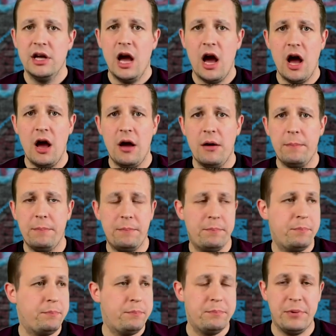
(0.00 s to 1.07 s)

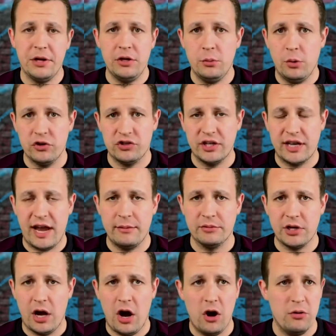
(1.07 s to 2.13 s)
but you watch the
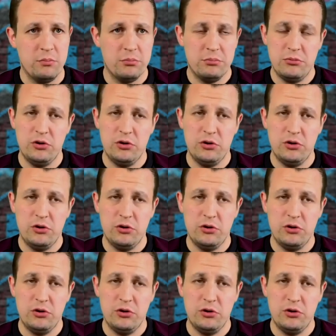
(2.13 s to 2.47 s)
games at home.